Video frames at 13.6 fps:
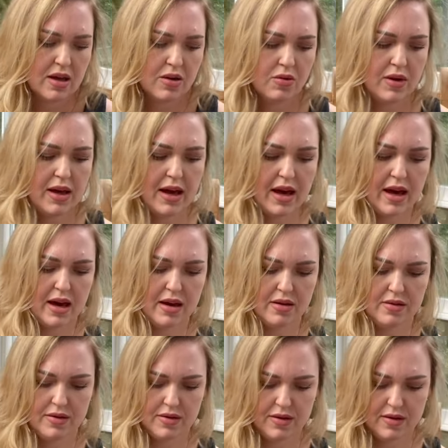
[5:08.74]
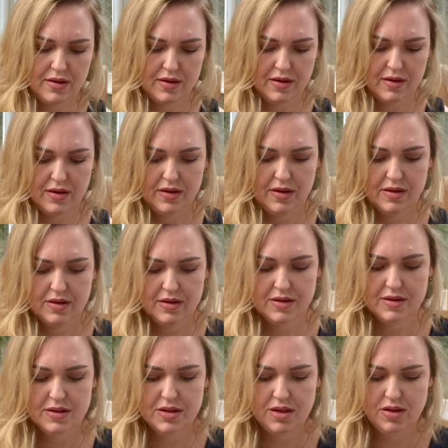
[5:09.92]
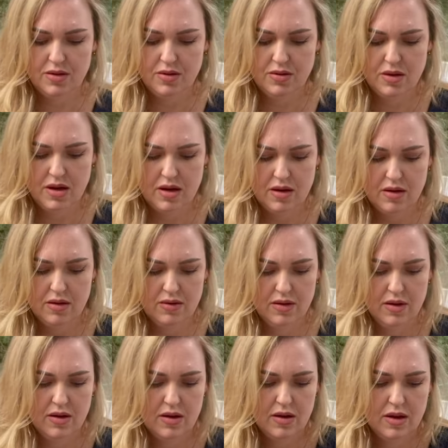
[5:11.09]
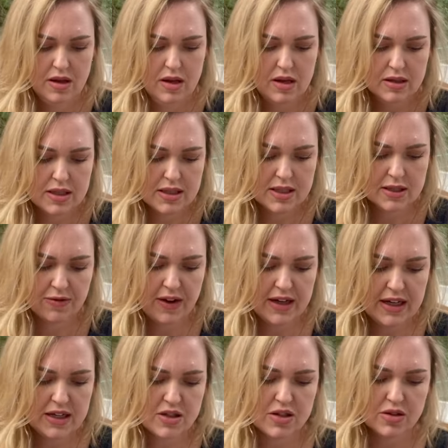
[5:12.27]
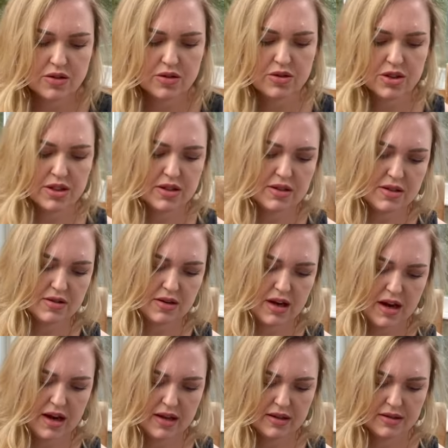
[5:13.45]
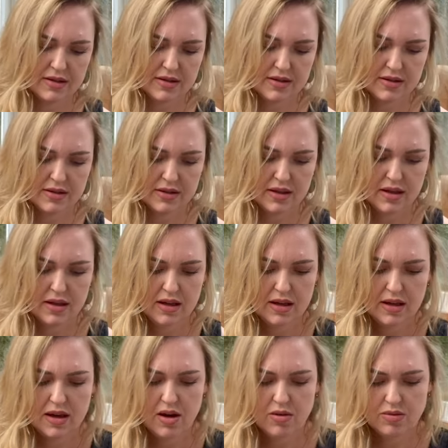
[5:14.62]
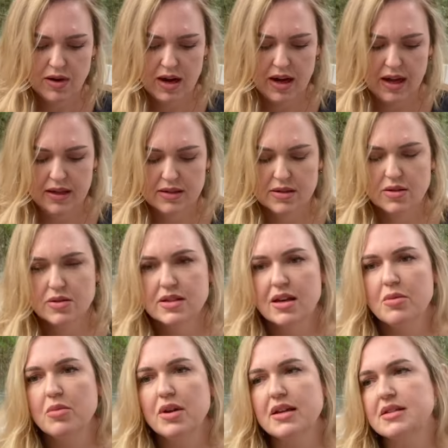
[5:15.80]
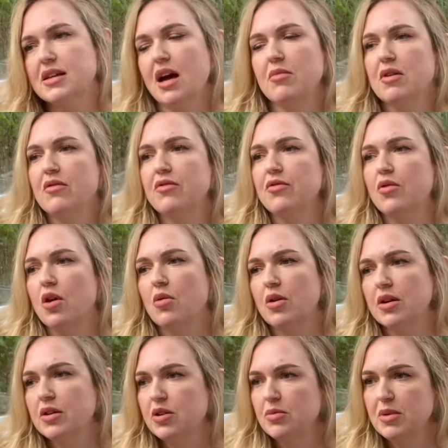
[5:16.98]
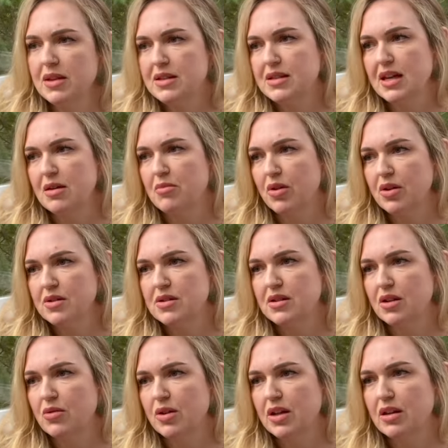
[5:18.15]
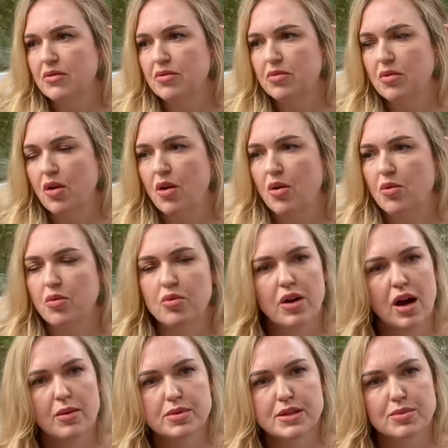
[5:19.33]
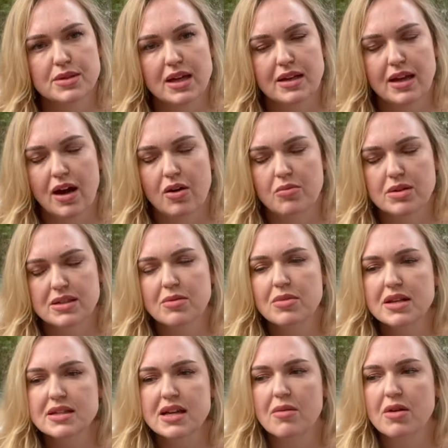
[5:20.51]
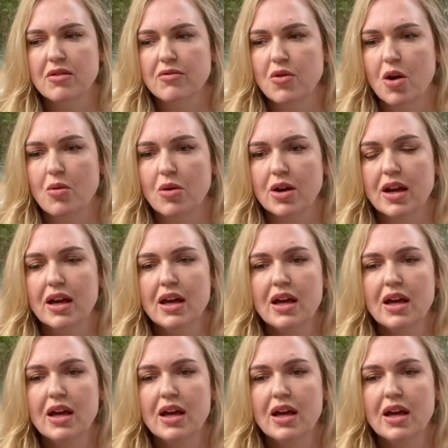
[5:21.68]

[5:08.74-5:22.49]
We have Two of, this is finding solutions, you guys. All right, so somebody's coming forward, could be the same person, the Queen of Cups upside down, but somebody's coming forward